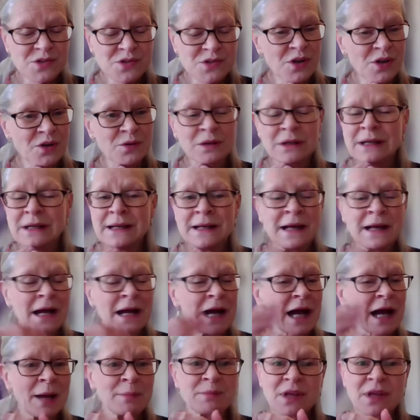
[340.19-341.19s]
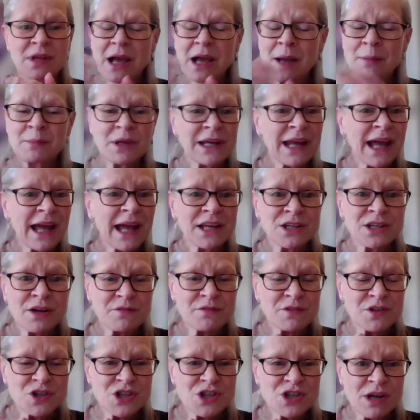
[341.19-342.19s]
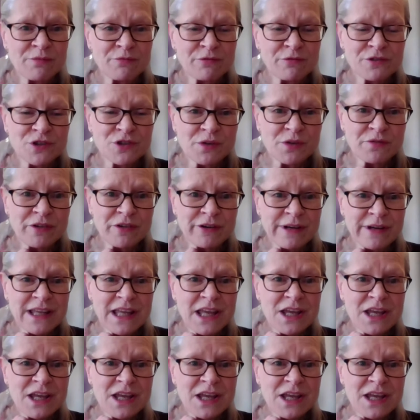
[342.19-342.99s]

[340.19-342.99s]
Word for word: So I'm, I'm going to hand over to Jean-Frédéric.